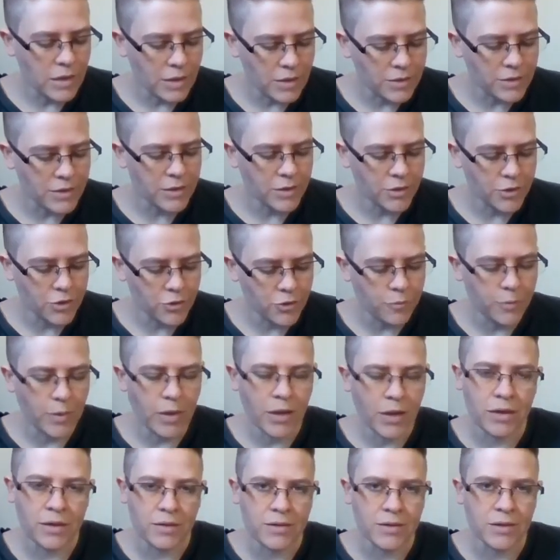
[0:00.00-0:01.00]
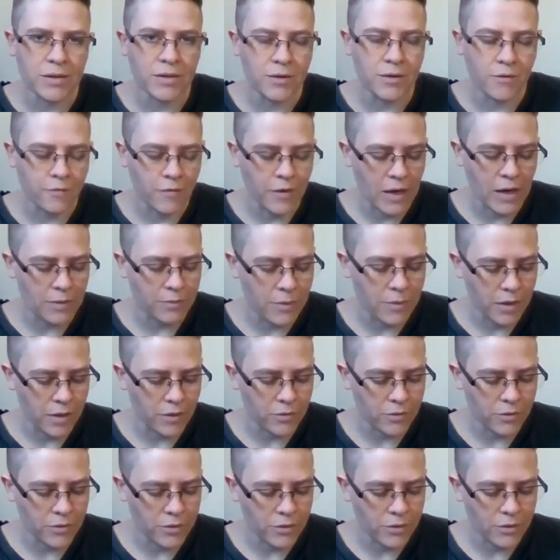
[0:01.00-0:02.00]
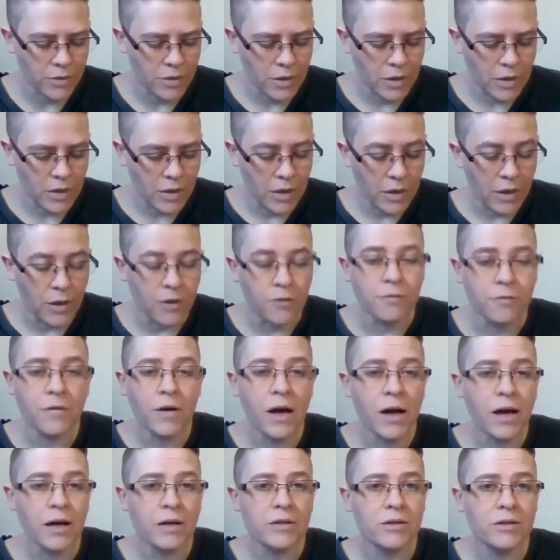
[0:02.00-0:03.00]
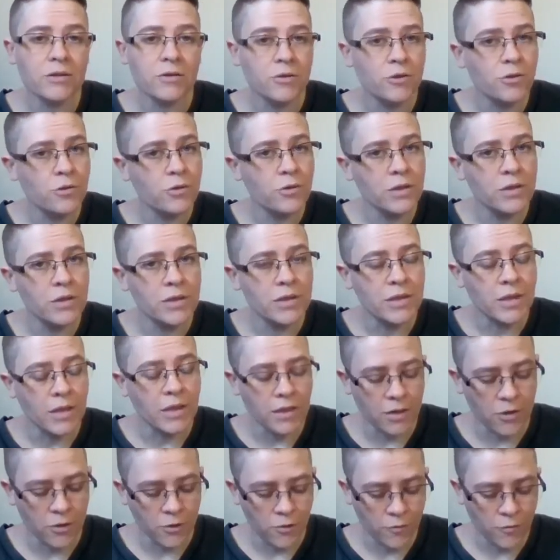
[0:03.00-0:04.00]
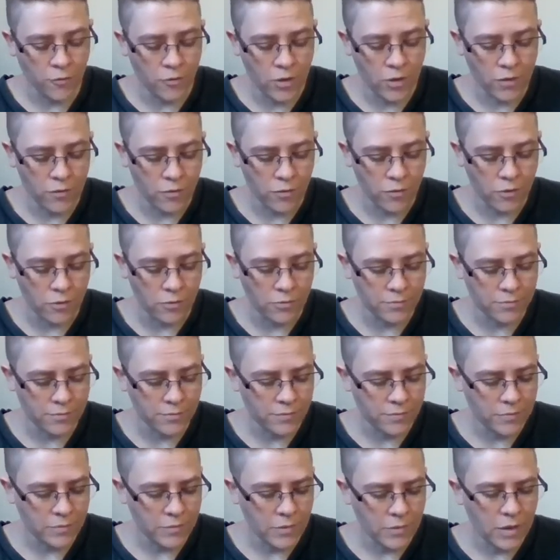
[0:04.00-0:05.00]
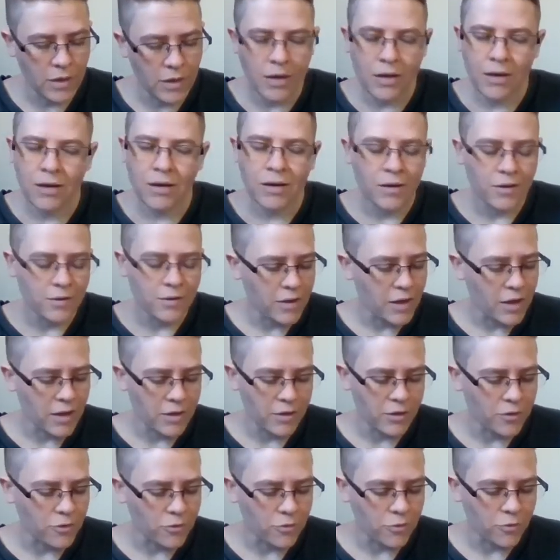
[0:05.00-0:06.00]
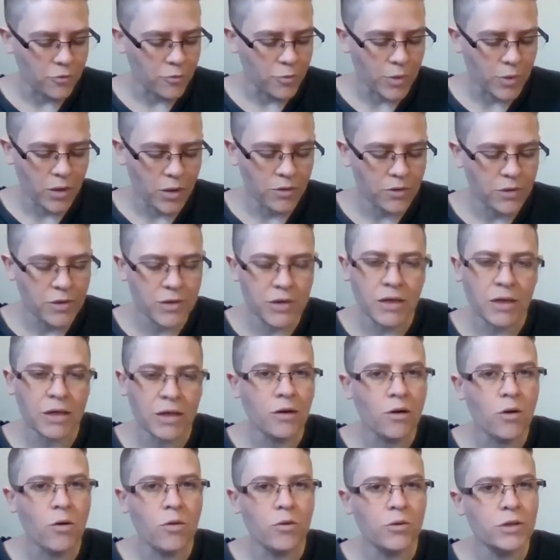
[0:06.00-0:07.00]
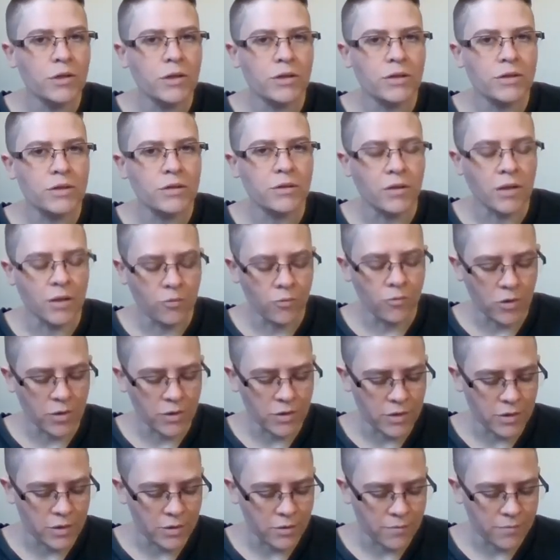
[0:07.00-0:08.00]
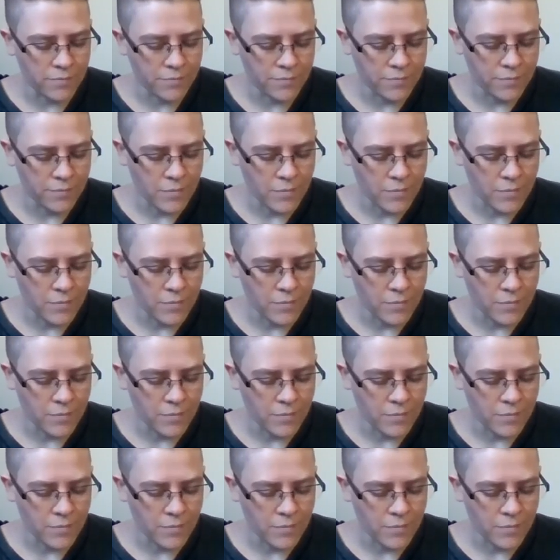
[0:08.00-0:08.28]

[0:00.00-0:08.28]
"Indeed you may," said the fat mouse. "In fact, you can stay here forever." "Thank you, but I'll stay only until I'm rested.